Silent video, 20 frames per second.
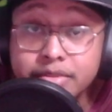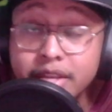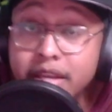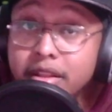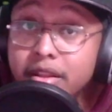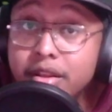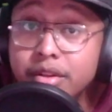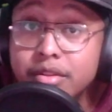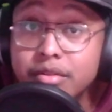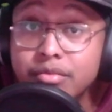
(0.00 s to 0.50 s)
They
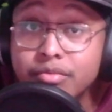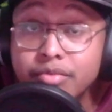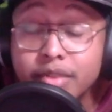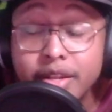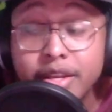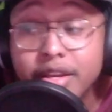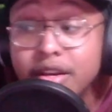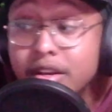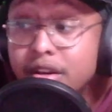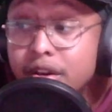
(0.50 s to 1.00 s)
looked
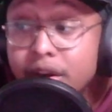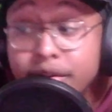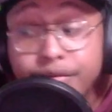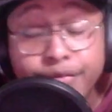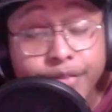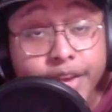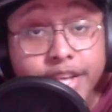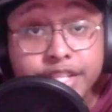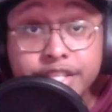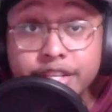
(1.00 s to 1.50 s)
really good. Good
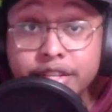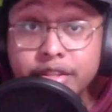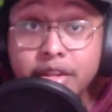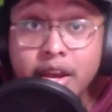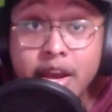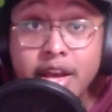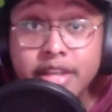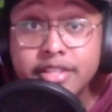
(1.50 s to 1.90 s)
vision.